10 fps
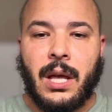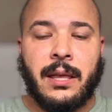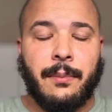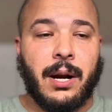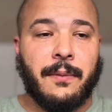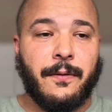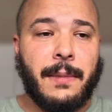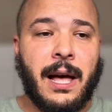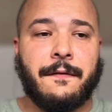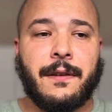they brought him
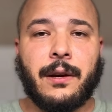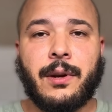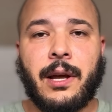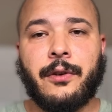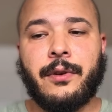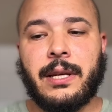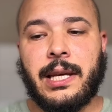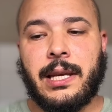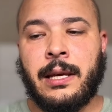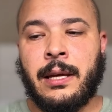from Hafia Conakry in
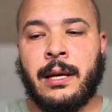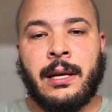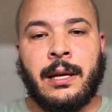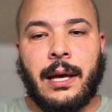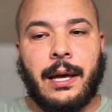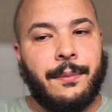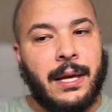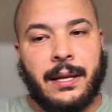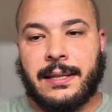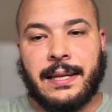Guinea. And
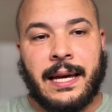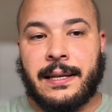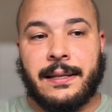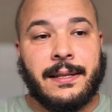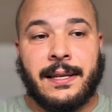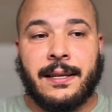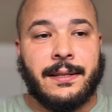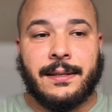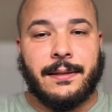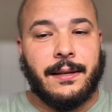man, this kid
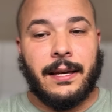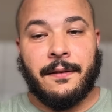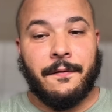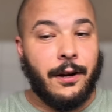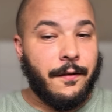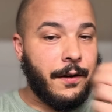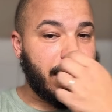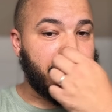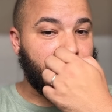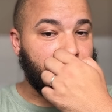is, again, very, very
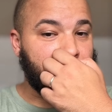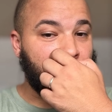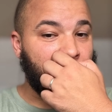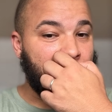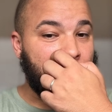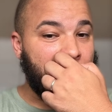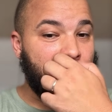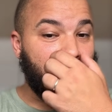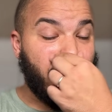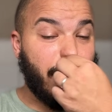special. So
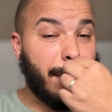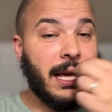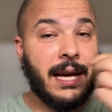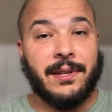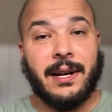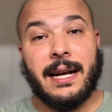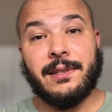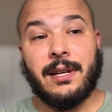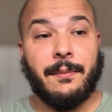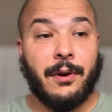I know everybody has their
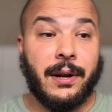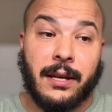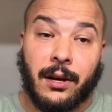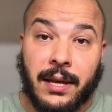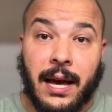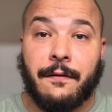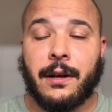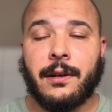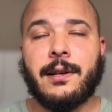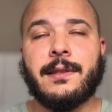eyes on him already on the
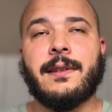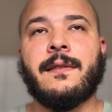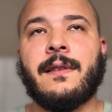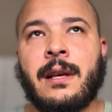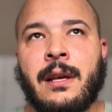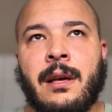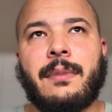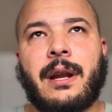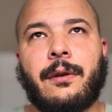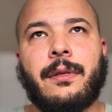African continent,
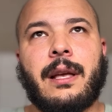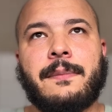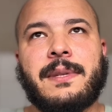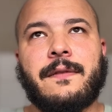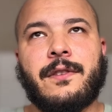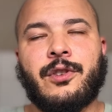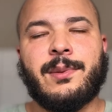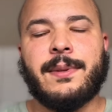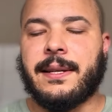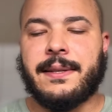but I don't think MC Algiers
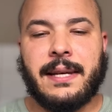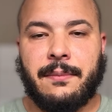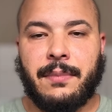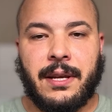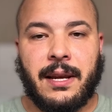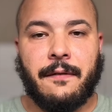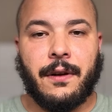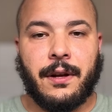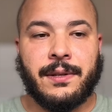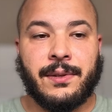will sell to anybody in
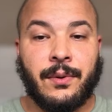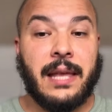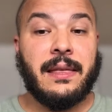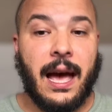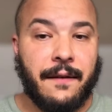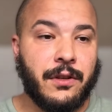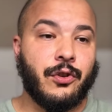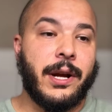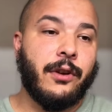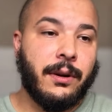Africa. So they have the
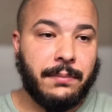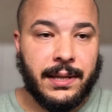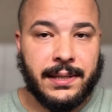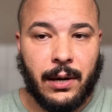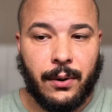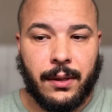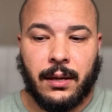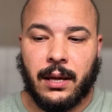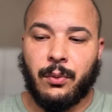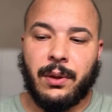striker in place now, I
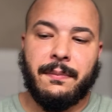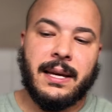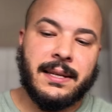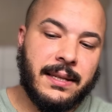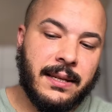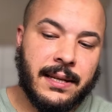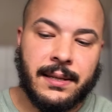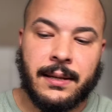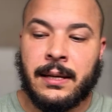think, and with Bayazid as